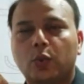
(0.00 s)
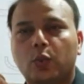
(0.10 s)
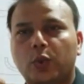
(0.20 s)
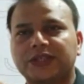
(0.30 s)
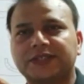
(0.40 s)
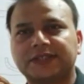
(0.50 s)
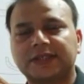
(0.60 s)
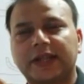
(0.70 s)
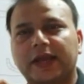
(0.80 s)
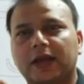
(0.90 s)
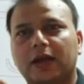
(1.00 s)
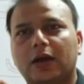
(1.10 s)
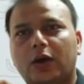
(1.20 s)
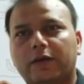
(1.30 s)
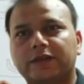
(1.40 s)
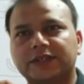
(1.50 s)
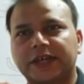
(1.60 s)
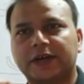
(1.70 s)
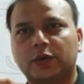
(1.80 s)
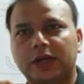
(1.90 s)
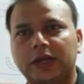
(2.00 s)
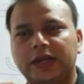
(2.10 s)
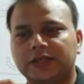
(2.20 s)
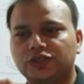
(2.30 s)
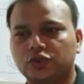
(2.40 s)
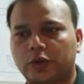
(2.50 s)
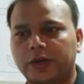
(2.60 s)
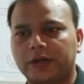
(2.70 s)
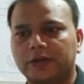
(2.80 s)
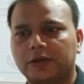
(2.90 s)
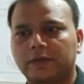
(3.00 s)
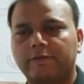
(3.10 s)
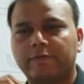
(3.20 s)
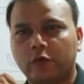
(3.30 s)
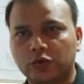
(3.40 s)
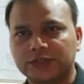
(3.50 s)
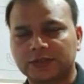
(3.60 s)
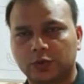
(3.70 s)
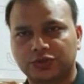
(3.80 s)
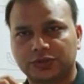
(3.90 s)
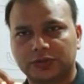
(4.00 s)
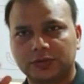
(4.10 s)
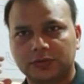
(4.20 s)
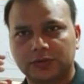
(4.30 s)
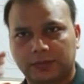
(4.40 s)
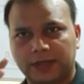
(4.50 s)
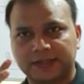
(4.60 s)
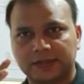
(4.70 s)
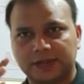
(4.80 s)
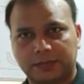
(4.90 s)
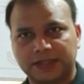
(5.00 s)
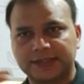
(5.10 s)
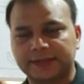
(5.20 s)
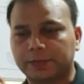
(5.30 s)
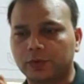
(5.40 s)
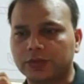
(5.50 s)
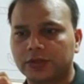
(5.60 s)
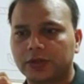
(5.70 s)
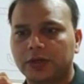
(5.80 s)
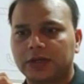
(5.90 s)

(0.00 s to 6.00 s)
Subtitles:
Which sling of the sacroiliac joint force closure, the muscle support,